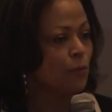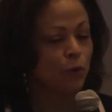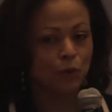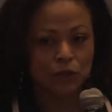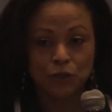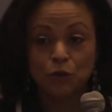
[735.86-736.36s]

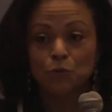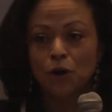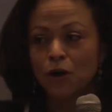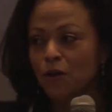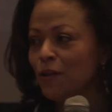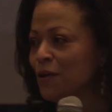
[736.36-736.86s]
with you
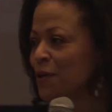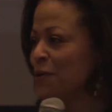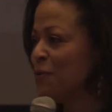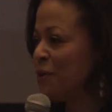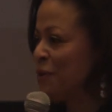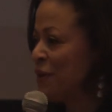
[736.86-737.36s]
all.
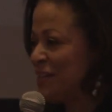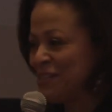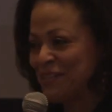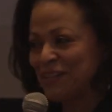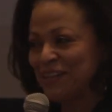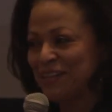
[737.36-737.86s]
We're already
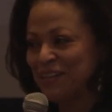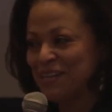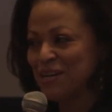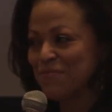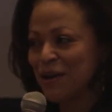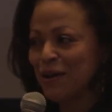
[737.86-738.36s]
starting to
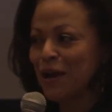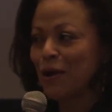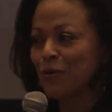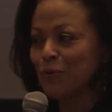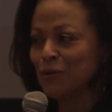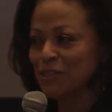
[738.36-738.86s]
think about
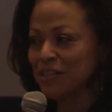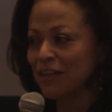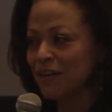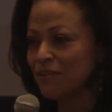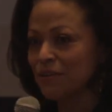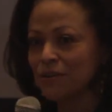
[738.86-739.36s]
how we work
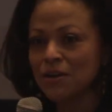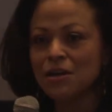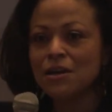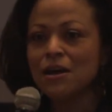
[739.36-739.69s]
together.